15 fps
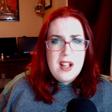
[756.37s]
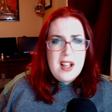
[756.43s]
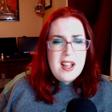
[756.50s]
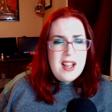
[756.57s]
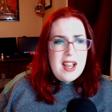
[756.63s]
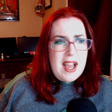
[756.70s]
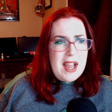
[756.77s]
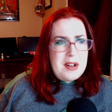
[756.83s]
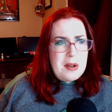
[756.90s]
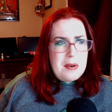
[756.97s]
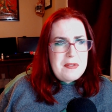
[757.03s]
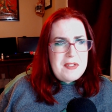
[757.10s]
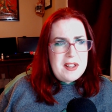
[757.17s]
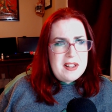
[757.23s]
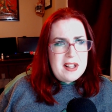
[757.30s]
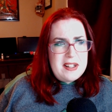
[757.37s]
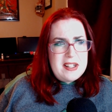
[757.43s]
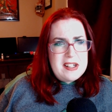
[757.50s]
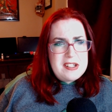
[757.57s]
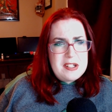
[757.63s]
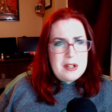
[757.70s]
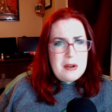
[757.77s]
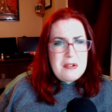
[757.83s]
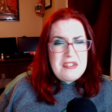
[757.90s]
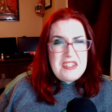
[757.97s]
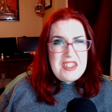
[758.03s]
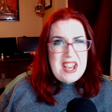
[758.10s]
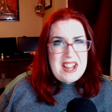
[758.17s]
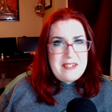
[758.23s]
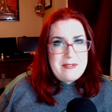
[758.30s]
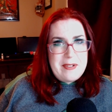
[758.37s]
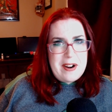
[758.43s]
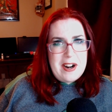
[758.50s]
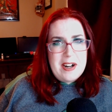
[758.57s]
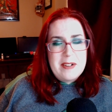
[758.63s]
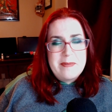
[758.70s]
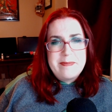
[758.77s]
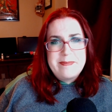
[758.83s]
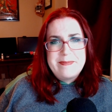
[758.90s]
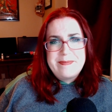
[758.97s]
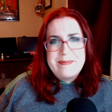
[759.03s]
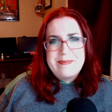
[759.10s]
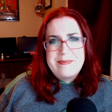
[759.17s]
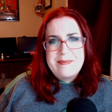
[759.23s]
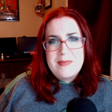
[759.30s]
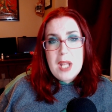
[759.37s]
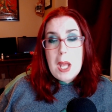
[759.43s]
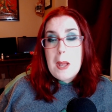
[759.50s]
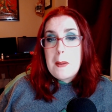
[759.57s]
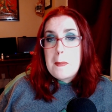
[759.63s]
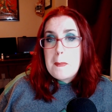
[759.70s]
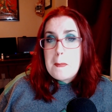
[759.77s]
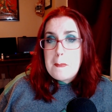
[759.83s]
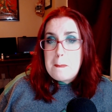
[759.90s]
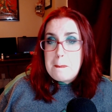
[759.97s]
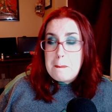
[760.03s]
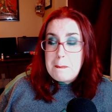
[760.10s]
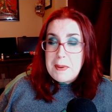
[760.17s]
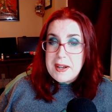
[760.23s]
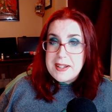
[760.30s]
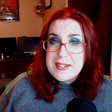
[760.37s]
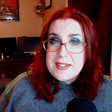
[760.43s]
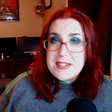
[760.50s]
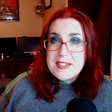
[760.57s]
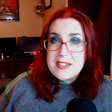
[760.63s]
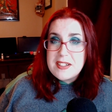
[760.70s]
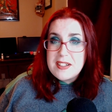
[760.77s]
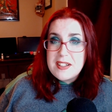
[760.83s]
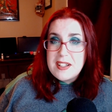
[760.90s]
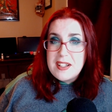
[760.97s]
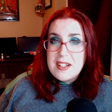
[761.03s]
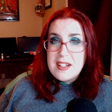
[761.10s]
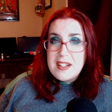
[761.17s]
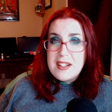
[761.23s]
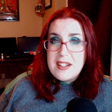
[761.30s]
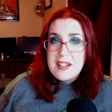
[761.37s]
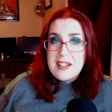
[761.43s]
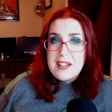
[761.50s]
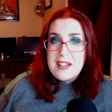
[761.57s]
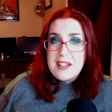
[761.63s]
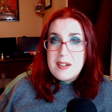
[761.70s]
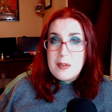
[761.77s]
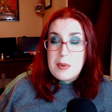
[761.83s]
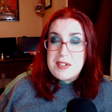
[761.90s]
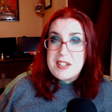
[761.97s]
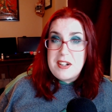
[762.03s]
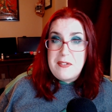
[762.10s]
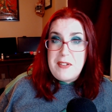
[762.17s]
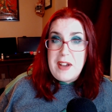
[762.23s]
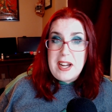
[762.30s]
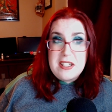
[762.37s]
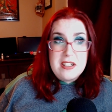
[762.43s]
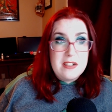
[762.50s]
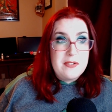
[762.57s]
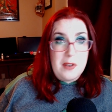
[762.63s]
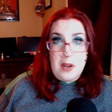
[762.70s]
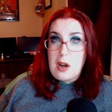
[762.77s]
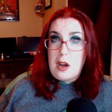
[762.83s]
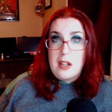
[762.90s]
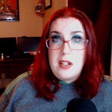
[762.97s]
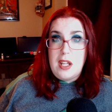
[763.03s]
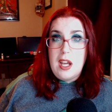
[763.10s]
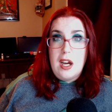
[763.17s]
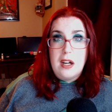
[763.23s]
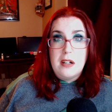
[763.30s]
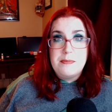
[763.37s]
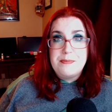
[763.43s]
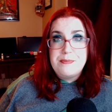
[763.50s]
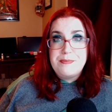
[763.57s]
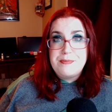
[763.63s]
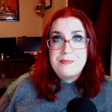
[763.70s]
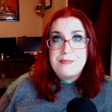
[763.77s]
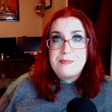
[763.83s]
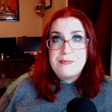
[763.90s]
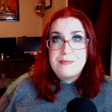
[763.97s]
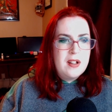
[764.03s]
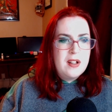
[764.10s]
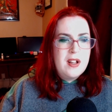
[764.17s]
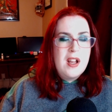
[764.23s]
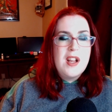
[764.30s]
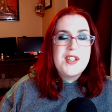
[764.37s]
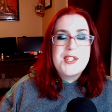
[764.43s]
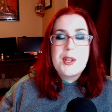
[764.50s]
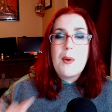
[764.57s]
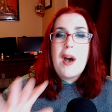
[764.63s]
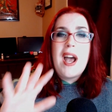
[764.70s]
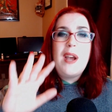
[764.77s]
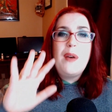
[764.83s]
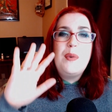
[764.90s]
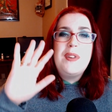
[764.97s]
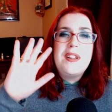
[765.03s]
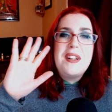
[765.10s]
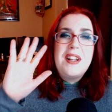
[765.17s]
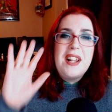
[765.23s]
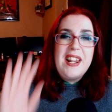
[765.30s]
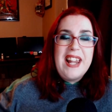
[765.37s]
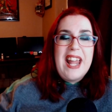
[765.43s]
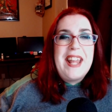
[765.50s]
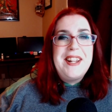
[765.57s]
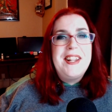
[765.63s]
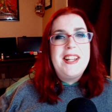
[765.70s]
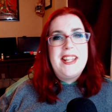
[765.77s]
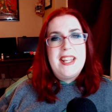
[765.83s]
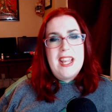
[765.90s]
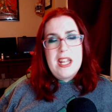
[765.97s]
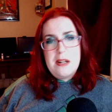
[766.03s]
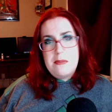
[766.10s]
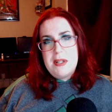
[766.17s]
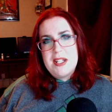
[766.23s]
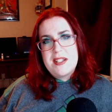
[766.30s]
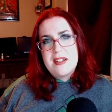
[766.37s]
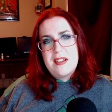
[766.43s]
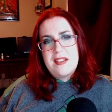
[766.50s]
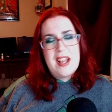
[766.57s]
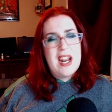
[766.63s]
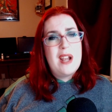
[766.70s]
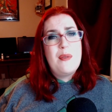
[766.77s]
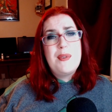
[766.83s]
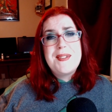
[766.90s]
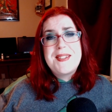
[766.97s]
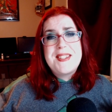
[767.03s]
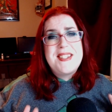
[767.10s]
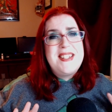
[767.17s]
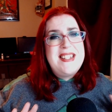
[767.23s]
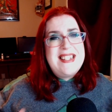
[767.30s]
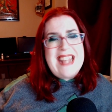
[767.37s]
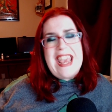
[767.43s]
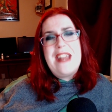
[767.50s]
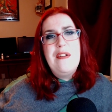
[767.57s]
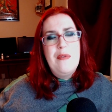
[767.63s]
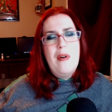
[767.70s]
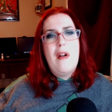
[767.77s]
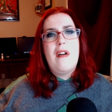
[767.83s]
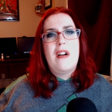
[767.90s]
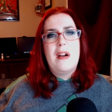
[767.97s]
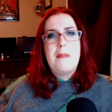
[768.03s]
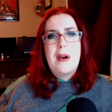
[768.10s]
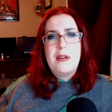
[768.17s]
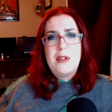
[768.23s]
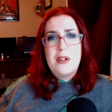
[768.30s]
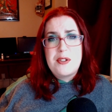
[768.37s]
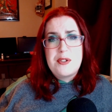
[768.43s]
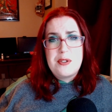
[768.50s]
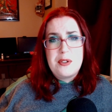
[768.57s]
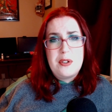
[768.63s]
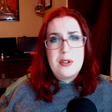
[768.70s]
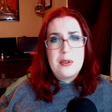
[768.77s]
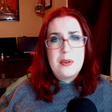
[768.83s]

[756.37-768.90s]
I don't think they needed to go that far. But was it effective? Yeah. So I will gladly admit that I was dead wrong about Yotsuyu